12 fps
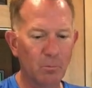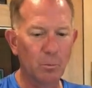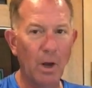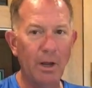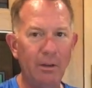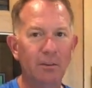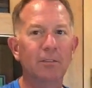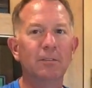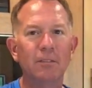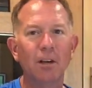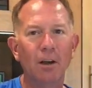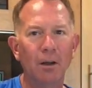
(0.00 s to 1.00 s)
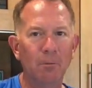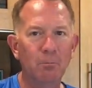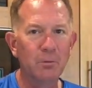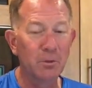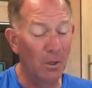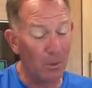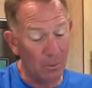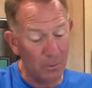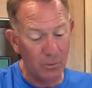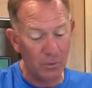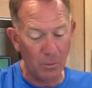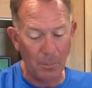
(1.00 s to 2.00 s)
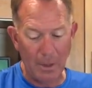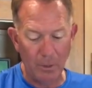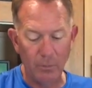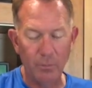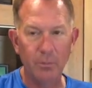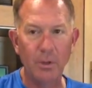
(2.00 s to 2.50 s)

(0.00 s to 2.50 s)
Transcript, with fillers: right, um, so it's just a matter of